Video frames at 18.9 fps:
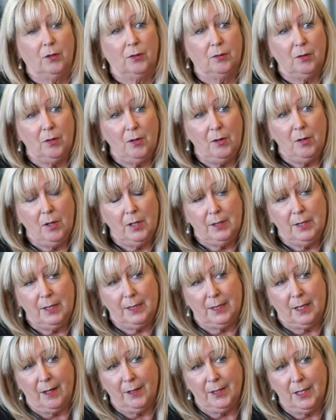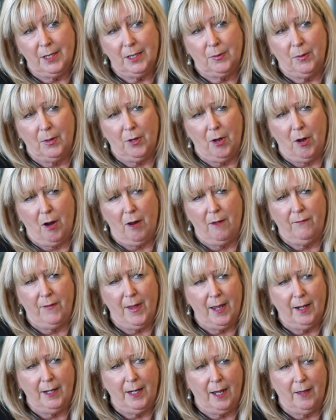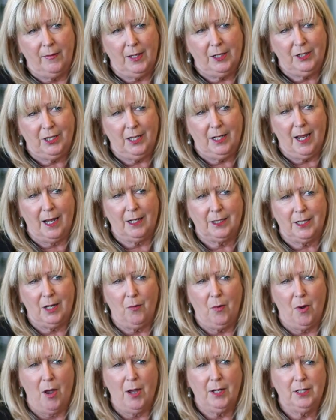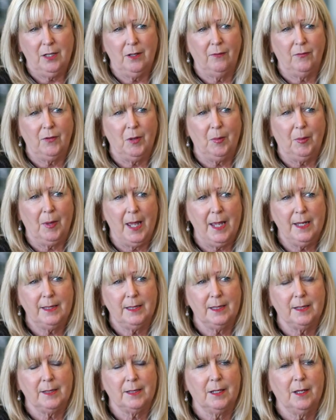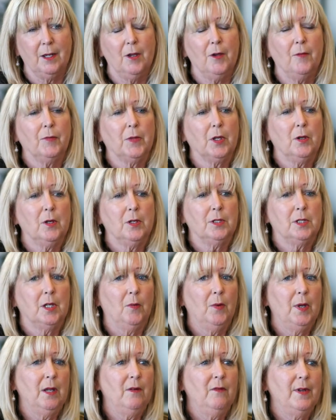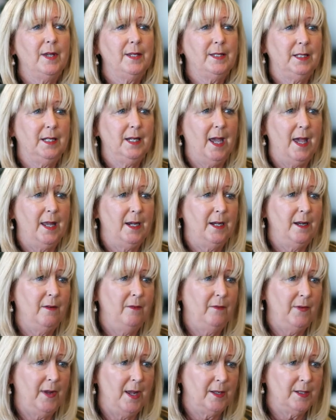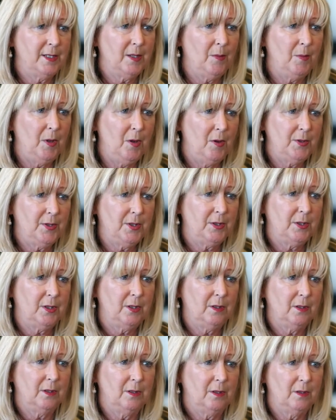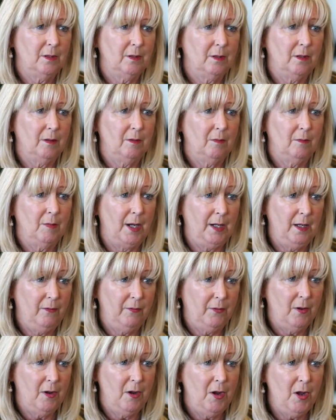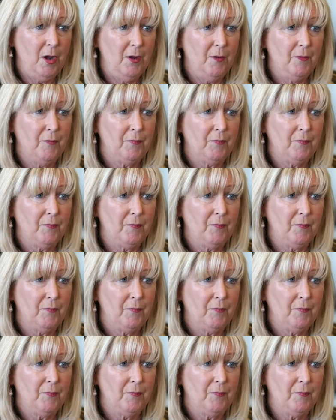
Through discussions with her, I found out that she'd actually worked in a few places. So we investigated and found some lost money for her.